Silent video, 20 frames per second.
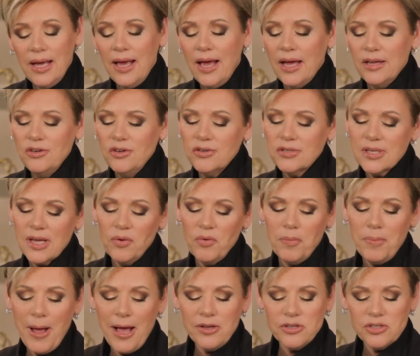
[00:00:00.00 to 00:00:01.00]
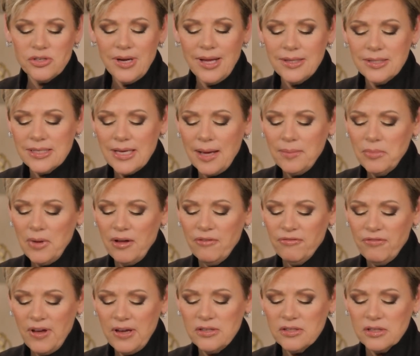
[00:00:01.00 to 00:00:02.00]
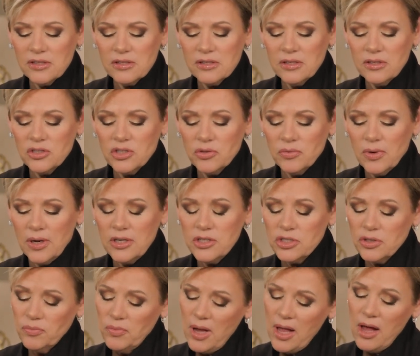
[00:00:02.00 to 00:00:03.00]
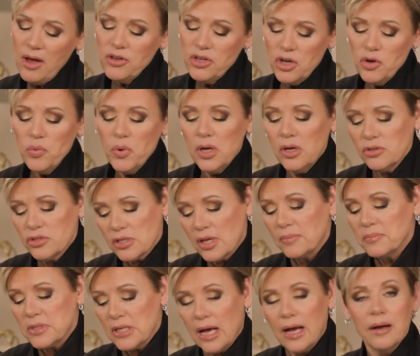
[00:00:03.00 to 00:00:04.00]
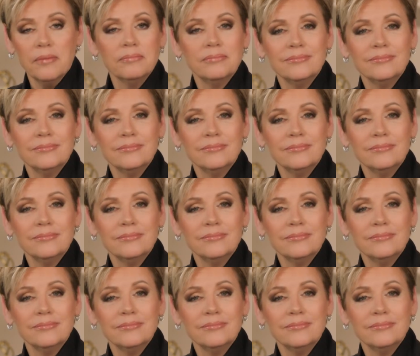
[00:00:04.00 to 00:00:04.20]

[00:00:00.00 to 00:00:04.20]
And you say, Well, Pastor Nancy, I'm not facing a situation. Well, you will sometime.